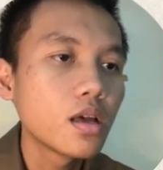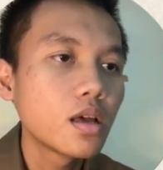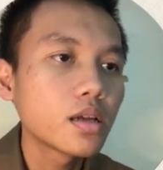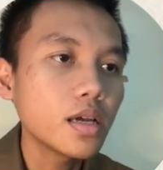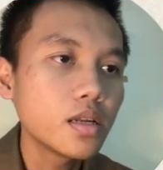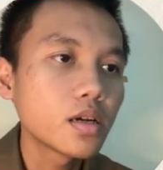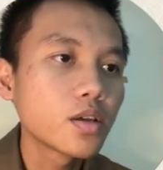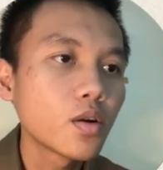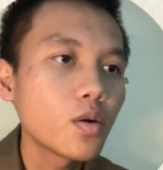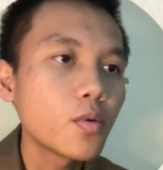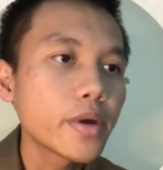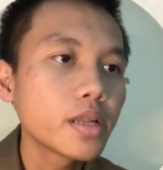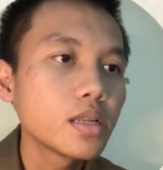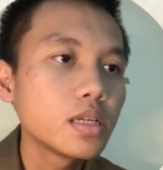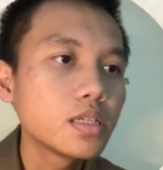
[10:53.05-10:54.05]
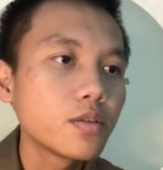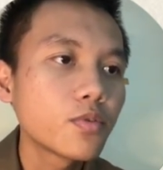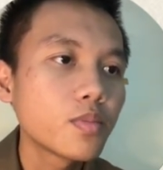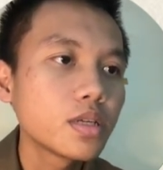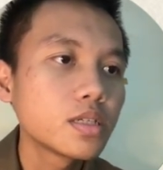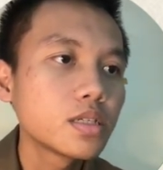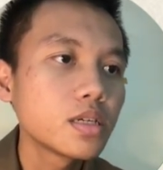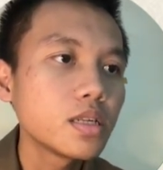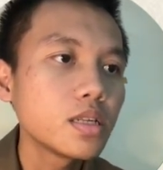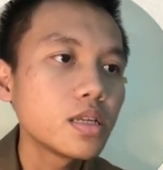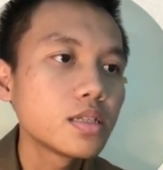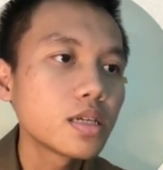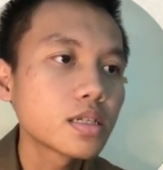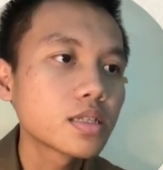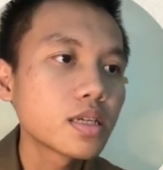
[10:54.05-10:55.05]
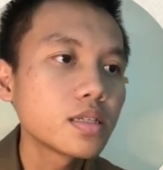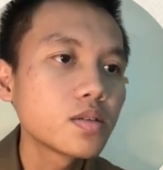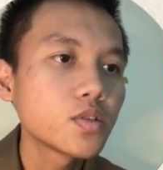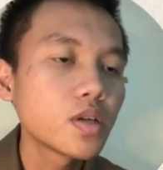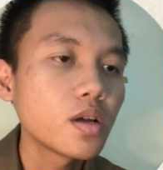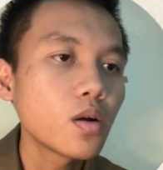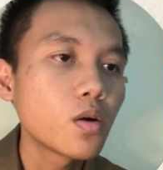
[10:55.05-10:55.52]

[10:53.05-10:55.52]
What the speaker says: can occur when this information is accessed, shared,